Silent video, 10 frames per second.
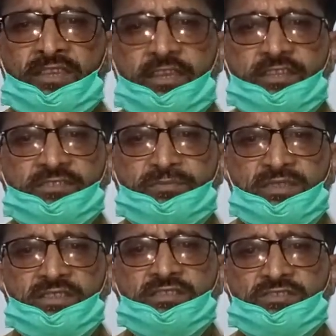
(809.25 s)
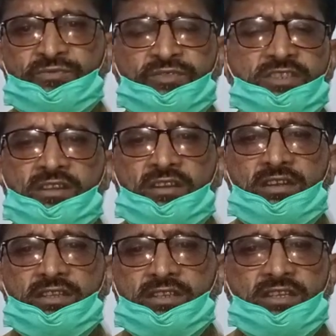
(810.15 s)
it means we
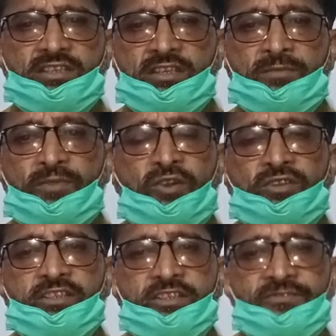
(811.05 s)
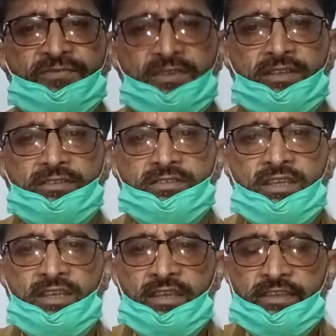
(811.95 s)
are talking about different
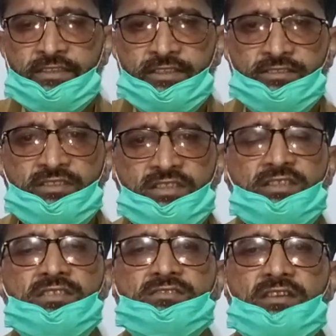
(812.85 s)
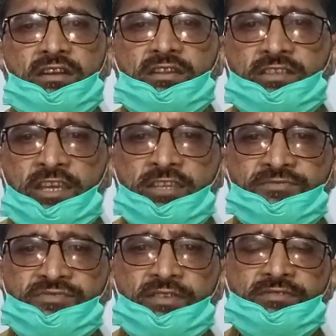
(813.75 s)
categories or
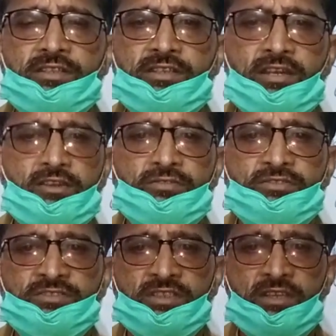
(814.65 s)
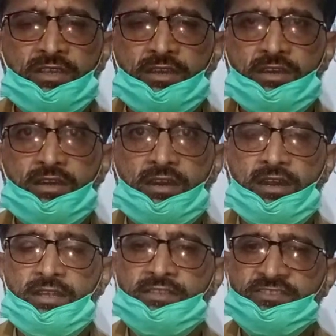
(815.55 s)
types of the nouns
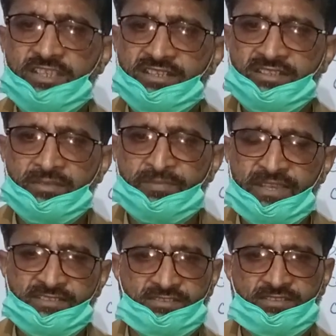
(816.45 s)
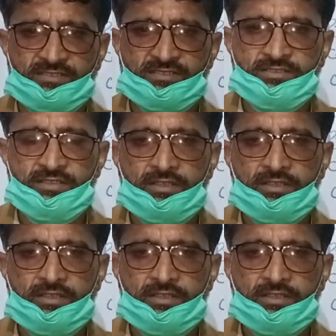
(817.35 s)
on gender basis.